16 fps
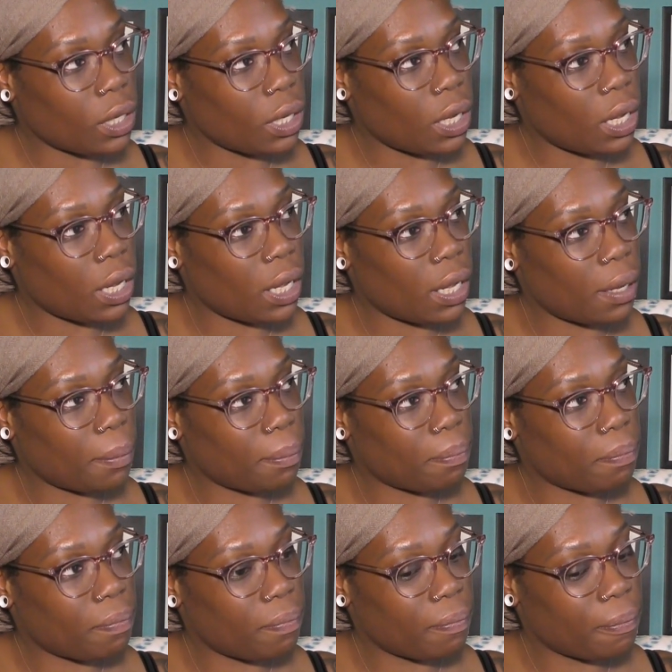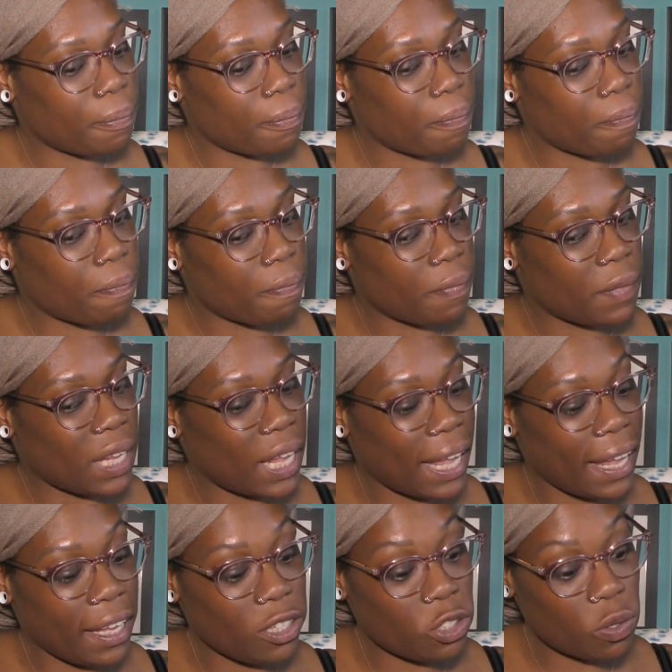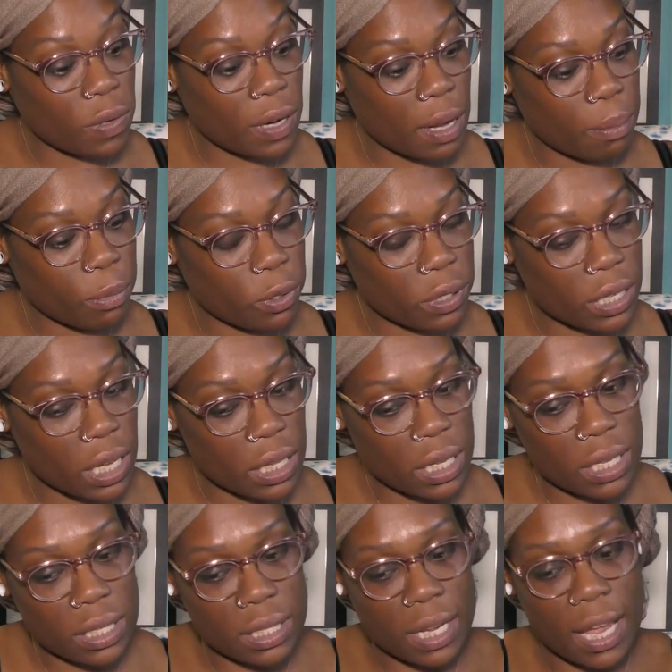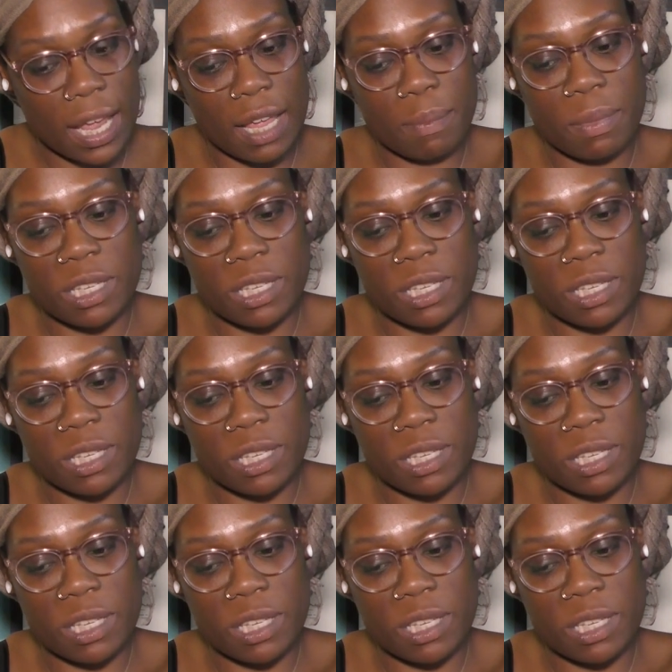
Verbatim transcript: um, angel numbers at this time,